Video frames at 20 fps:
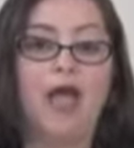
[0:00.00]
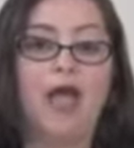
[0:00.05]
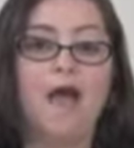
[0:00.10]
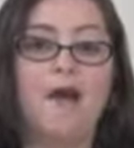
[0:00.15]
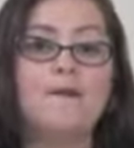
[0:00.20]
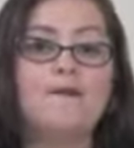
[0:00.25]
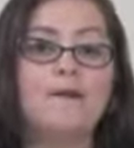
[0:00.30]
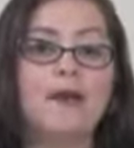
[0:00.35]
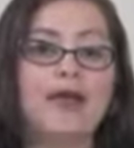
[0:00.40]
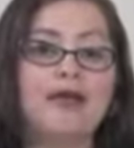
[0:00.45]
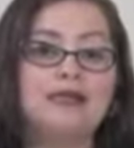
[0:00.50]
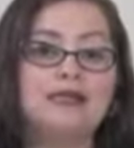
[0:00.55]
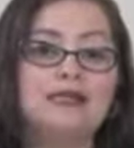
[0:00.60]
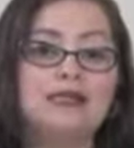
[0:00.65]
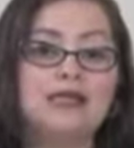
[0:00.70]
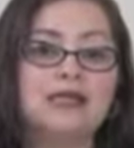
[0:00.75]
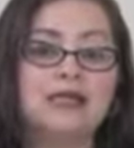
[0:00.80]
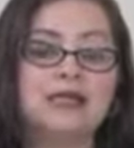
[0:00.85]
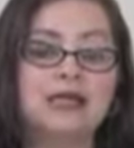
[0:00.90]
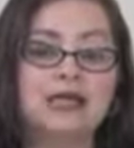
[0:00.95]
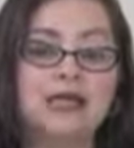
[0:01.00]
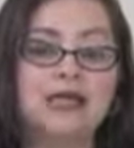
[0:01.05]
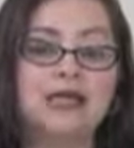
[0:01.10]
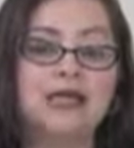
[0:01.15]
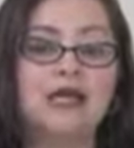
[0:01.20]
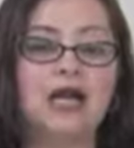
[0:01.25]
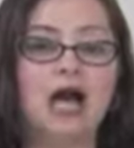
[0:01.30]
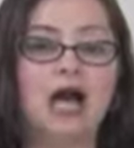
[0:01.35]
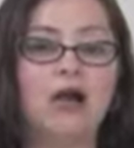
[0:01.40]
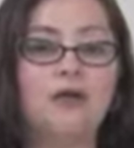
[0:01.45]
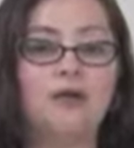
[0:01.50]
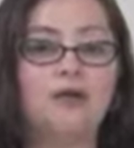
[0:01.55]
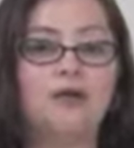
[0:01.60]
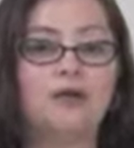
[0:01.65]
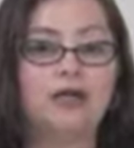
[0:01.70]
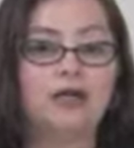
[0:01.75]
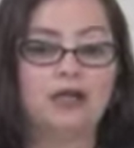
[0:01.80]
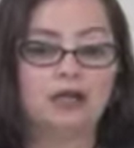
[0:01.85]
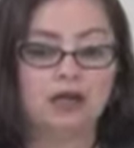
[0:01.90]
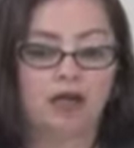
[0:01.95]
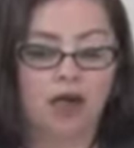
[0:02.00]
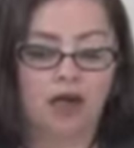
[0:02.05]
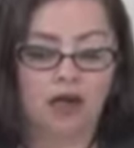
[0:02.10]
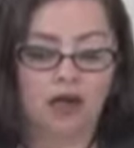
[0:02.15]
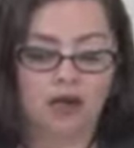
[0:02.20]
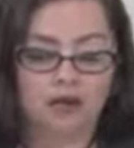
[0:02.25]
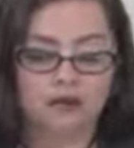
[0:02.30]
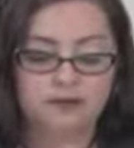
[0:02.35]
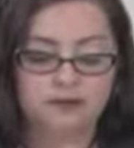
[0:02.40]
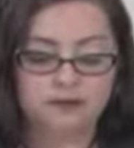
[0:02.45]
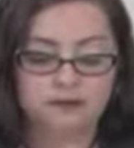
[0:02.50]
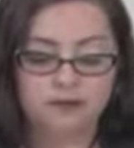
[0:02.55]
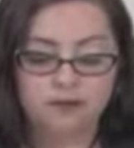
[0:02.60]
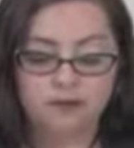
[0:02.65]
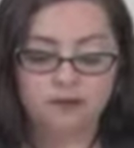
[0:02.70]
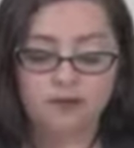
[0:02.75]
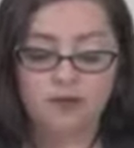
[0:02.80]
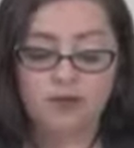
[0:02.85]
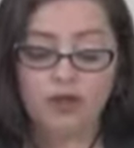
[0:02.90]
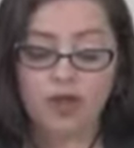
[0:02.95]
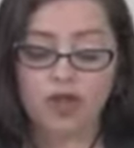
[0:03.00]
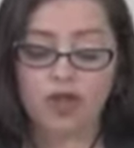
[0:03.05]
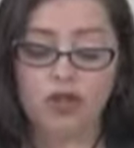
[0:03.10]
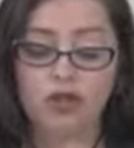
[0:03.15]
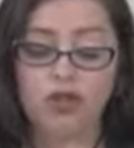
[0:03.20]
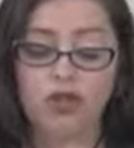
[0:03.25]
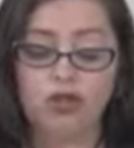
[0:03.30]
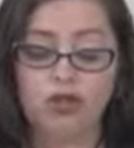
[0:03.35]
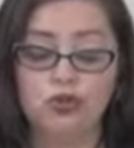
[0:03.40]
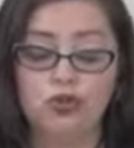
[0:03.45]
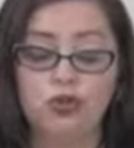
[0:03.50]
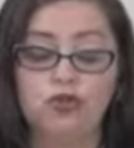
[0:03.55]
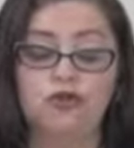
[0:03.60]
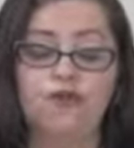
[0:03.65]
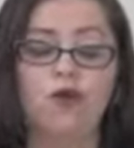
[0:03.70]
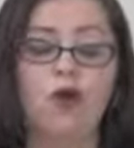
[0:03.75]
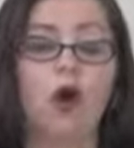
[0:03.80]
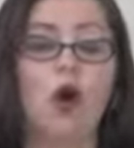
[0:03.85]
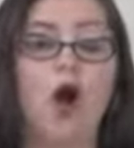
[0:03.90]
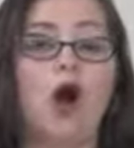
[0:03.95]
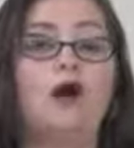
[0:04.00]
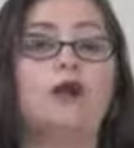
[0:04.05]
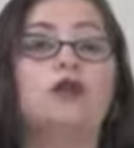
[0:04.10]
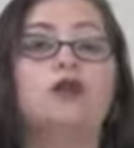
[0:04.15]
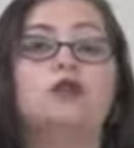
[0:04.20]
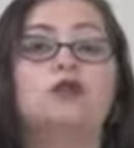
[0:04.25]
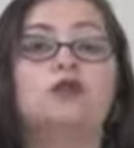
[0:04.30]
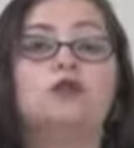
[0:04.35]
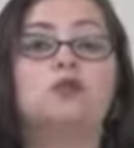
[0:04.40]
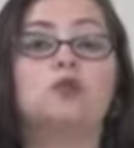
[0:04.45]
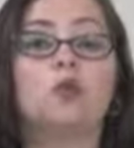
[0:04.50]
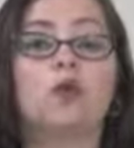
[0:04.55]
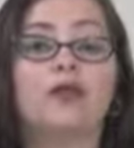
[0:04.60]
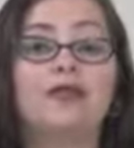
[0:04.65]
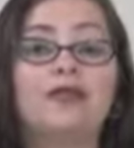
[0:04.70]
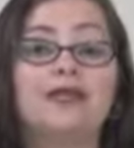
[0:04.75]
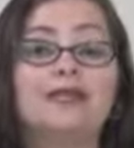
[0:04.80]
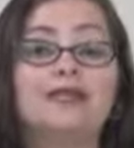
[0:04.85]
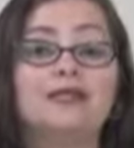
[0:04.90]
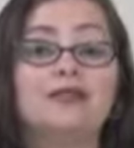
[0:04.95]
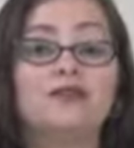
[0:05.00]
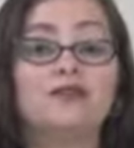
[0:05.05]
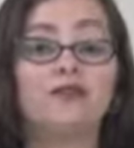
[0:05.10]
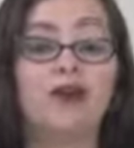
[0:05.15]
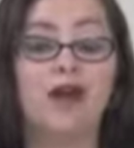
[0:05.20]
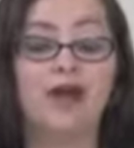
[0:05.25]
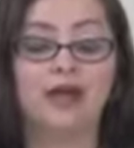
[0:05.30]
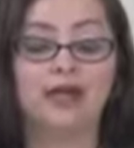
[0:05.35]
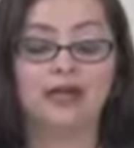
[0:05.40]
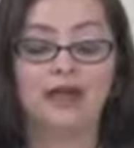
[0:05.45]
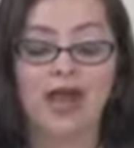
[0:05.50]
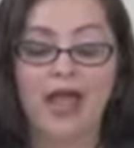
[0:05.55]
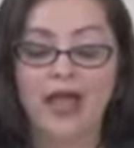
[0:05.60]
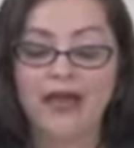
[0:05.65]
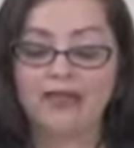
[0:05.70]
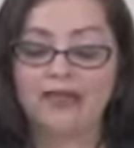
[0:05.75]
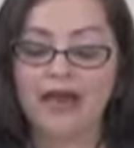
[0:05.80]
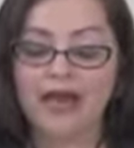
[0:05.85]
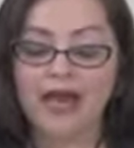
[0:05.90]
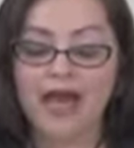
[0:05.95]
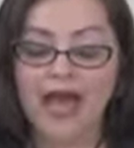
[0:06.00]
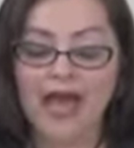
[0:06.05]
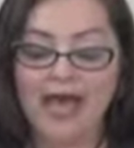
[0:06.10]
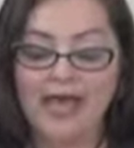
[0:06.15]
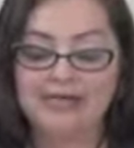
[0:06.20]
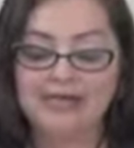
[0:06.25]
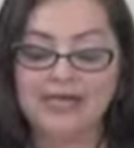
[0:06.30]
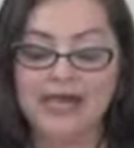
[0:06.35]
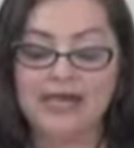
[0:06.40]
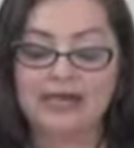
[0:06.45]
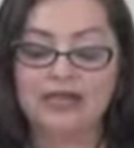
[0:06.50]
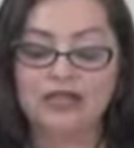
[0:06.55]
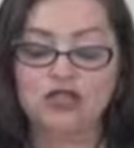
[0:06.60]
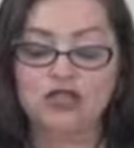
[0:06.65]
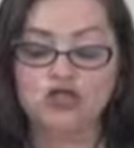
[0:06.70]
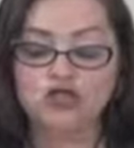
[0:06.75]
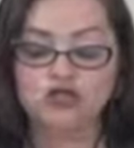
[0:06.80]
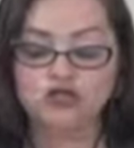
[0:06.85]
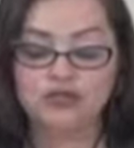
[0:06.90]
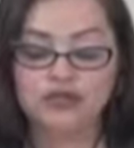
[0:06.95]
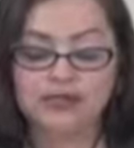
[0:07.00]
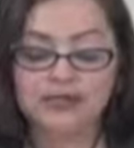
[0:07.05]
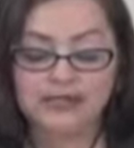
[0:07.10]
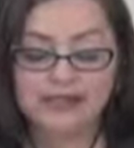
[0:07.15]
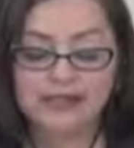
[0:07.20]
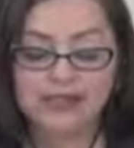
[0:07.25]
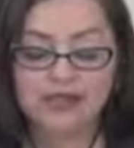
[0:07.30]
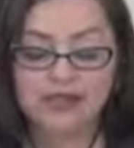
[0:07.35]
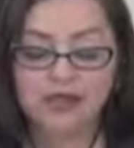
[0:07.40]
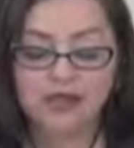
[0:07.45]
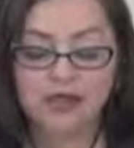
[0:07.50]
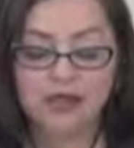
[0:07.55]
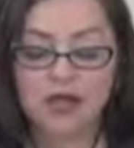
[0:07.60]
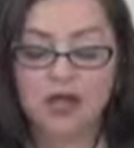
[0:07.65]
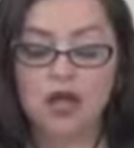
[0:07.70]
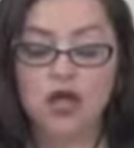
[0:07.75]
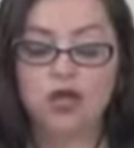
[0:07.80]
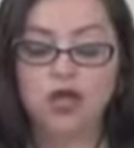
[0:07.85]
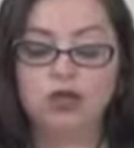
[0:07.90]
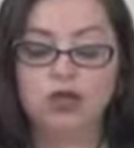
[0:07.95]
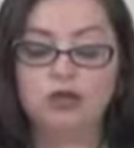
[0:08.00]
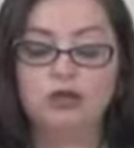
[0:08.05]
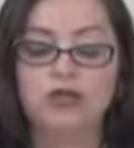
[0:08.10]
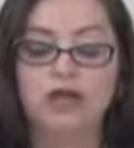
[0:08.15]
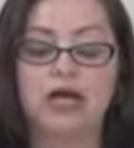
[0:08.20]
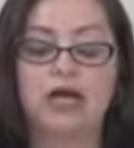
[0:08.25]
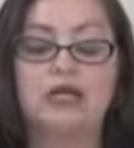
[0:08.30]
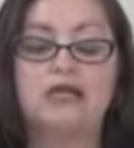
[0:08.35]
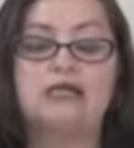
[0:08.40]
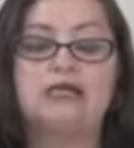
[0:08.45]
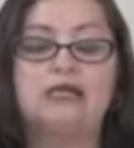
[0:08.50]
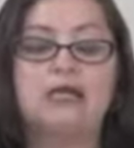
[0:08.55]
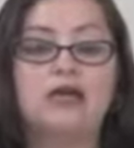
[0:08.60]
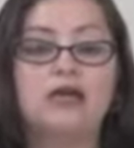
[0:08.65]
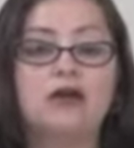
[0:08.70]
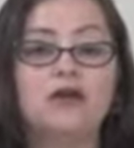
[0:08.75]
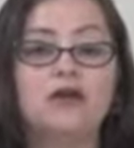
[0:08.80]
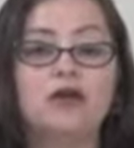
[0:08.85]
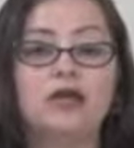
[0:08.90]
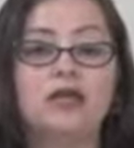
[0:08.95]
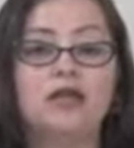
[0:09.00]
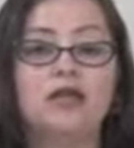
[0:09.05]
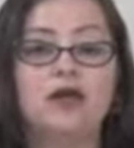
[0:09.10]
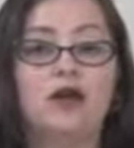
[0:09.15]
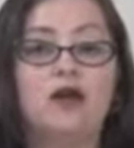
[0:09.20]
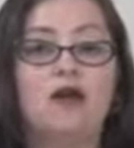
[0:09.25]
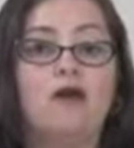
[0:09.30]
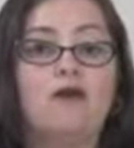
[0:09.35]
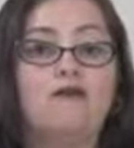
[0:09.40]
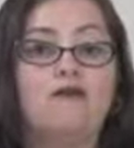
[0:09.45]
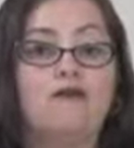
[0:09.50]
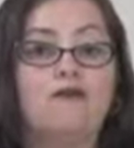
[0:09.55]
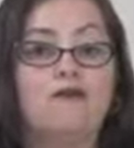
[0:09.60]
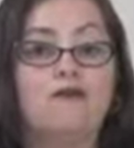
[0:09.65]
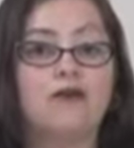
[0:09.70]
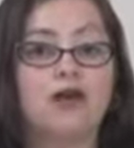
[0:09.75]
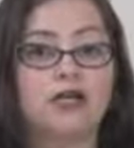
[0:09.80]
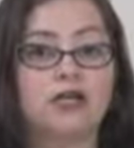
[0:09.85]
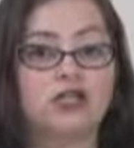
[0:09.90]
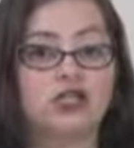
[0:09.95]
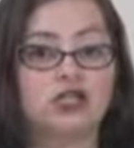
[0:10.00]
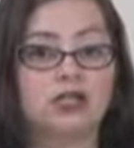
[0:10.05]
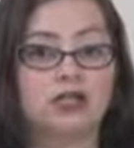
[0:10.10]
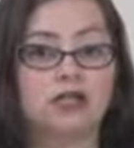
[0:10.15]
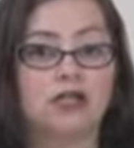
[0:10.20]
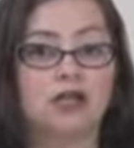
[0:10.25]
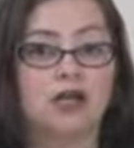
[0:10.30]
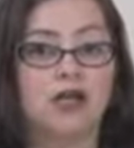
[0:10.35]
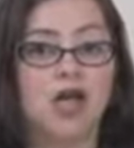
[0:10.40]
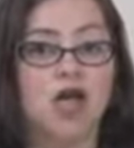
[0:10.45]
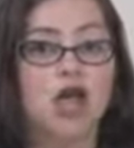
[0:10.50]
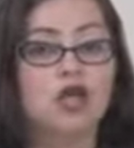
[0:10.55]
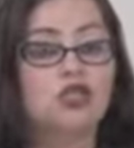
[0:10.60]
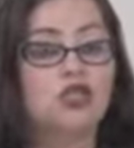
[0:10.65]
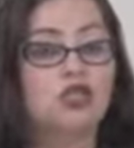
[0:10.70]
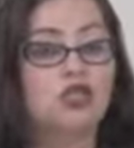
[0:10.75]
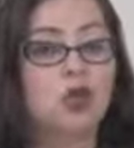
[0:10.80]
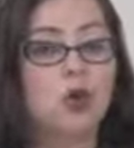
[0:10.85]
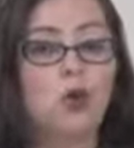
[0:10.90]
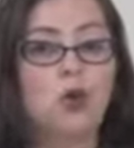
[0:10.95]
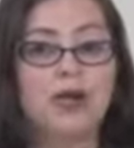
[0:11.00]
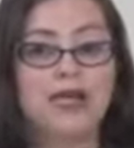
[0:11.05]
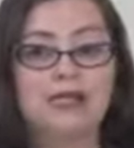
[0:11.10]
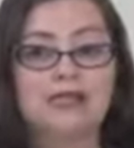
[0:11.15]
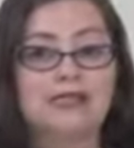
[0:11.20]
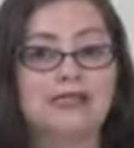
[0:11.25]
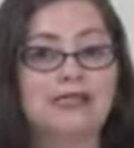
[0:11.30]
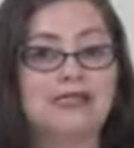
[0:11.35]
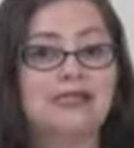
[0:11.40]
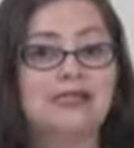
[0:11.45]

And basically in the copyright law, a useful article is one that's defined that has an intrinsic utilitarian function. So it's